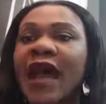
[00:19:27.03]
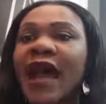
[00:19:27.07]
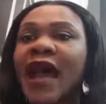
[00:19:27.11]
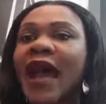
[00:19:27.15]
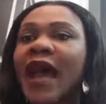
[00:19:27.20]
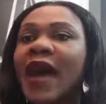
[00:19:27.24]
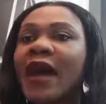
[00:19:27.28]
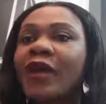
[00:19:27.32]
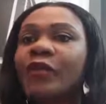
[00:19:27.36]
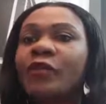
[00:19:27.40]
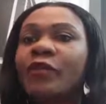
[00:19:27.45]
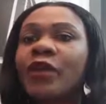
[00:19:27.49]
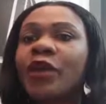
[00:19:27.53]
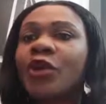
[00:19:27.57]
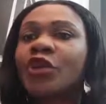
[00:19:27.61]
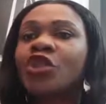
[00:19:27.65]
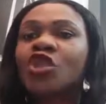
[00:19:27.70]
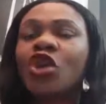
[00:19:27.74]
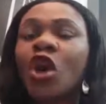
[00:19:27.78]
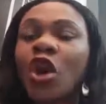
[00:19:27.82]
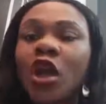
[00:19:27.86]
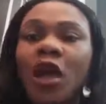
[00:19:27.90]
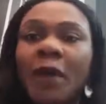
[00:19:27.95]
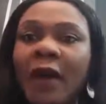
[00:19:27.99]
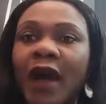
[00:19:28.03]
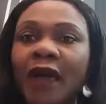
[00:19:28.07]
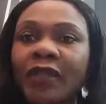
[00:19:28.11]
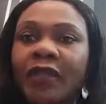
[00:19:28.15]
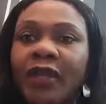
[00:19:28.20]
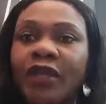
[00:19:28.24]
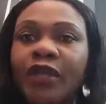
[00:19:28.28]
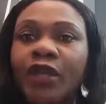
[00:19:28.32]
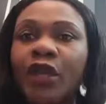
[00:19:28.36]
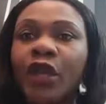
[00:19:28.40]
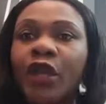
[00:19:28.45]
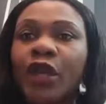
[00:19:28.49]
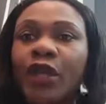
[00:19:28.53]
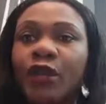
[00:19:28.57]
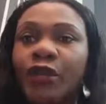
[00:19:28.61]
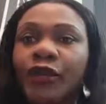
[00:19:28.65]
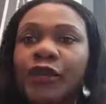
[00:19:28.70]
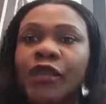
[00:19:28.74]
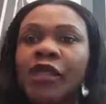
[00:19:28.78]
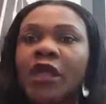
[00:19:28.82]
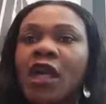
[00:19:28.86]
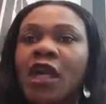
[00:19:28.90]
Talk about the news.